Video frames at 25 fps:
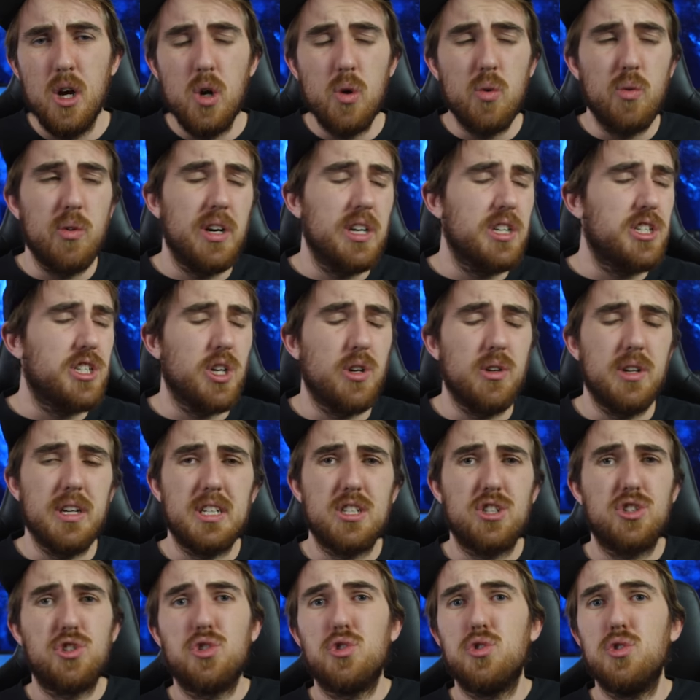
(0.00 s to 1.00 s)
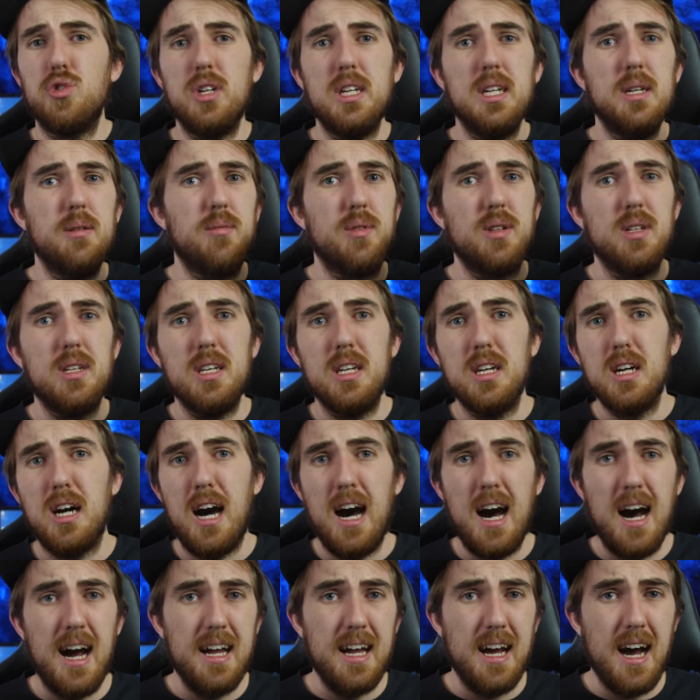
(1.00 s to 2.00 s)
where it showed extremely
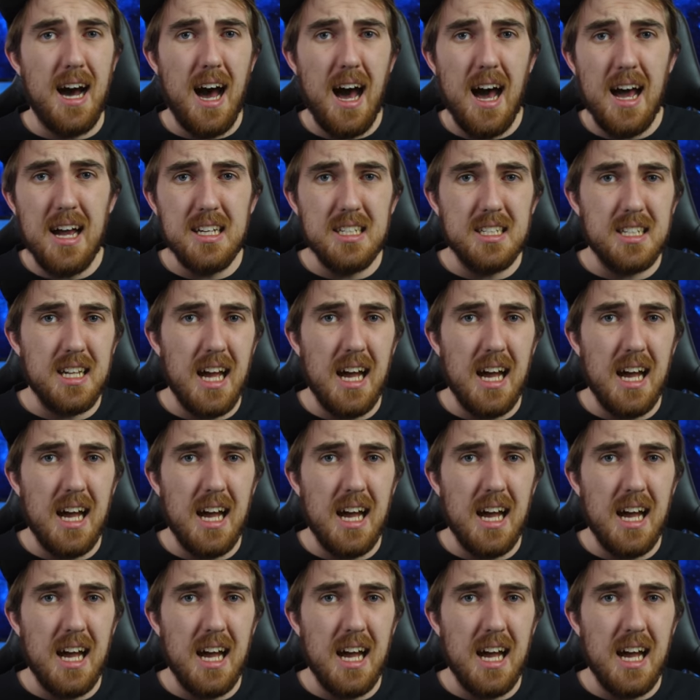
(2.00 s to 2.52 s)
high highs